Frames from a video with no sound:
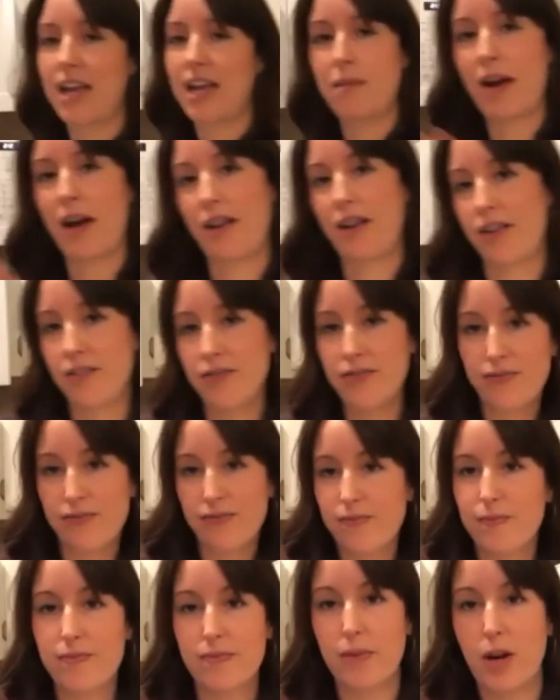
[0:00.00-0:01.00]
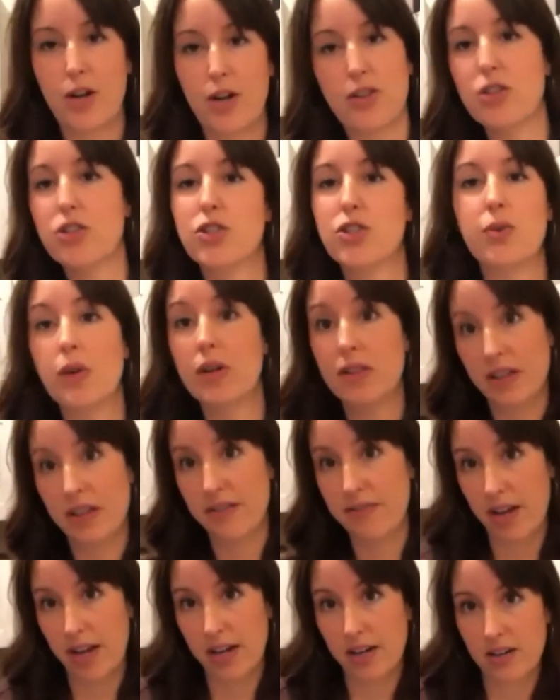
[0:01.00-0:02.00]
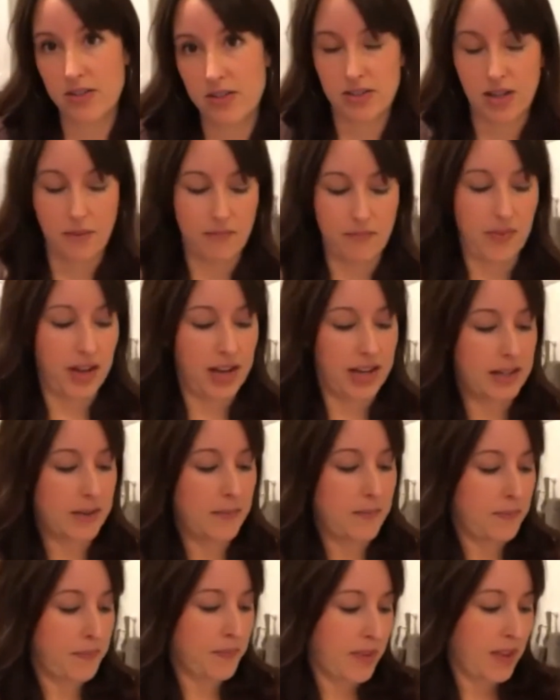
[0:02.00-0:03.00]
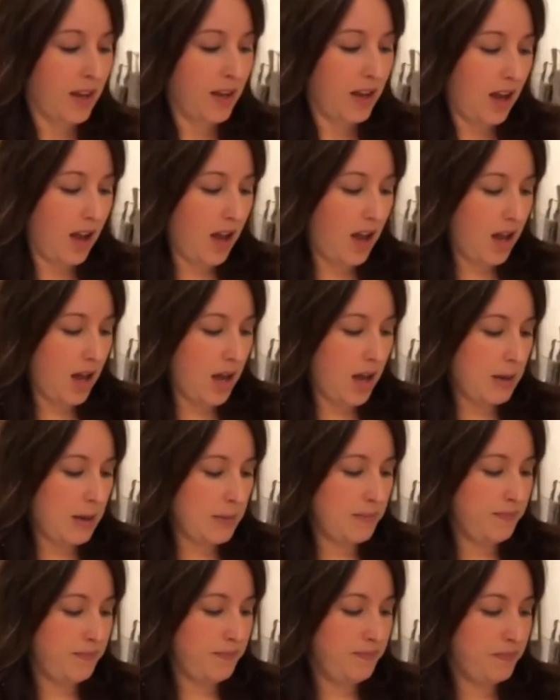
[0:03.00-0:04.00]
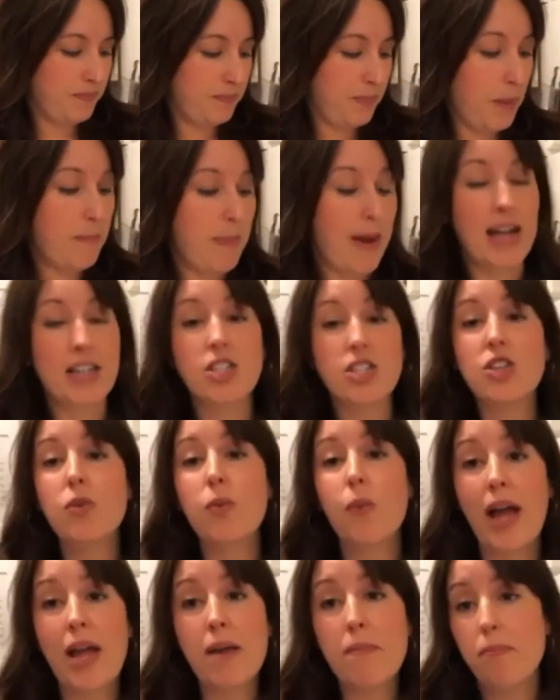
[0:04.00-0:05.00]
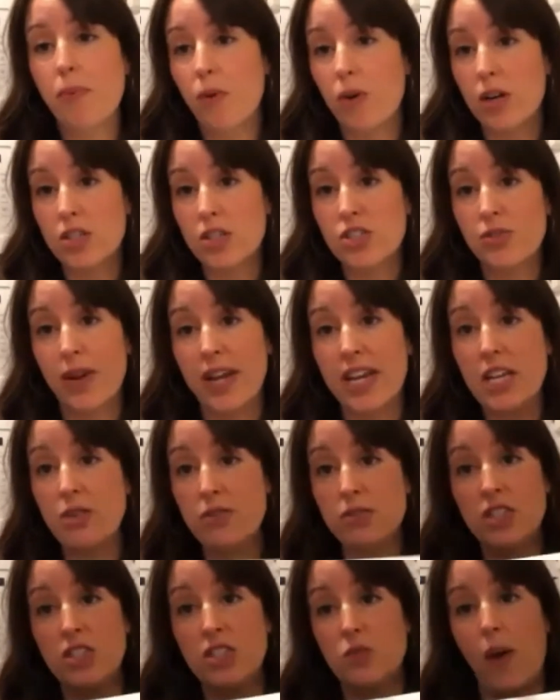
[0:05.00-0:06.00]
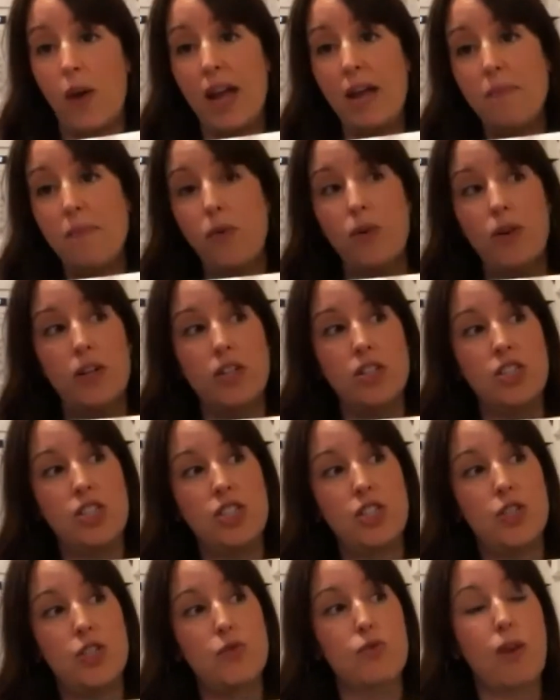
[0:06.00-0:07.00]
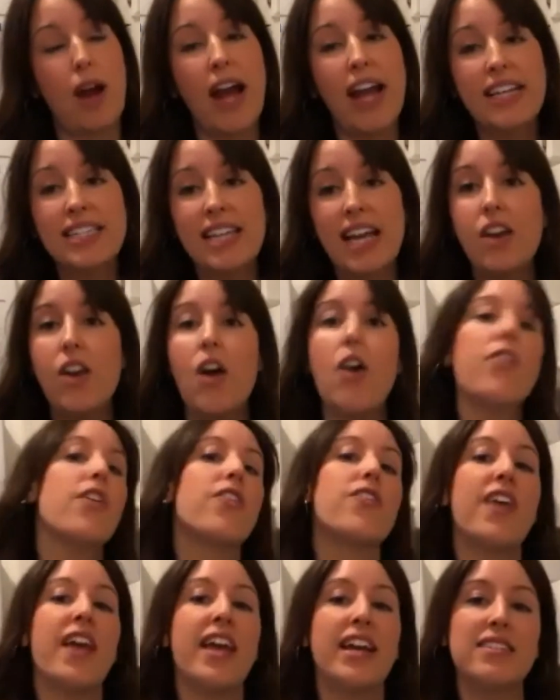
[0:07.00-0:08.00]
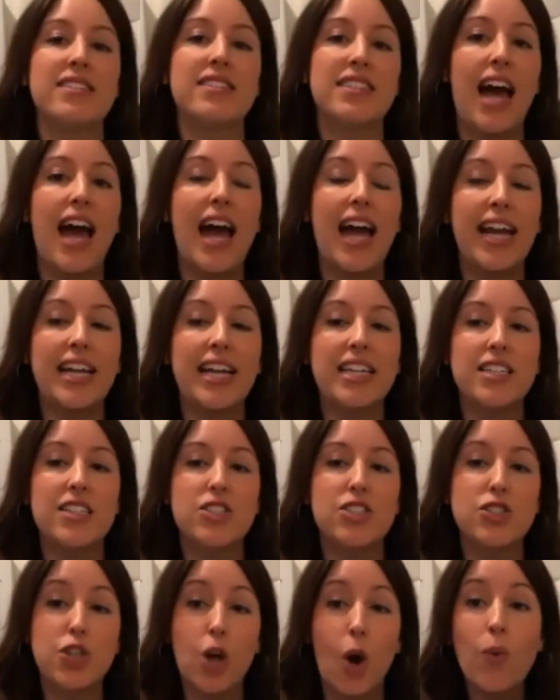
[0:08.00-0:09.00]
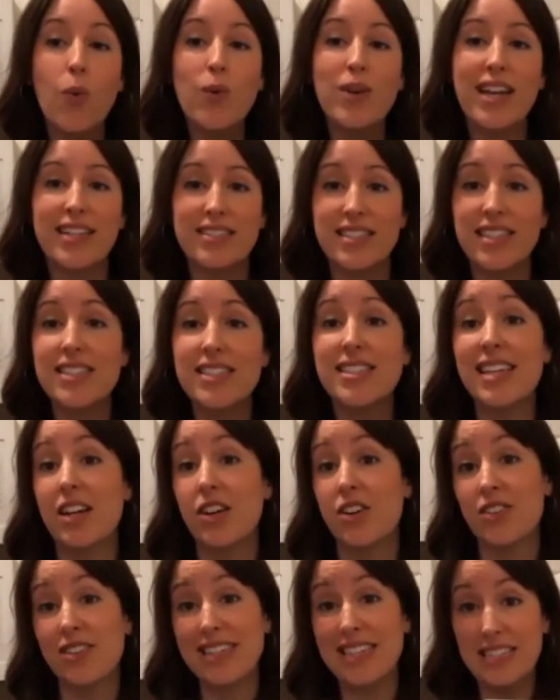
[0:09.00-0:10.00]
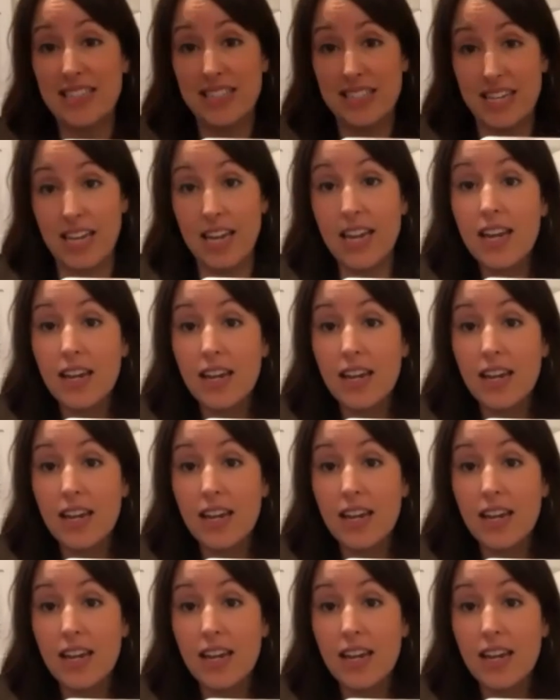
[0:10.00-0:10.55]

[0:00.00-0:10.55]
out of Martha Stewart Living or something. But back to the whiteboard. So I use this whiteboard to write down all the things I don't necessarily see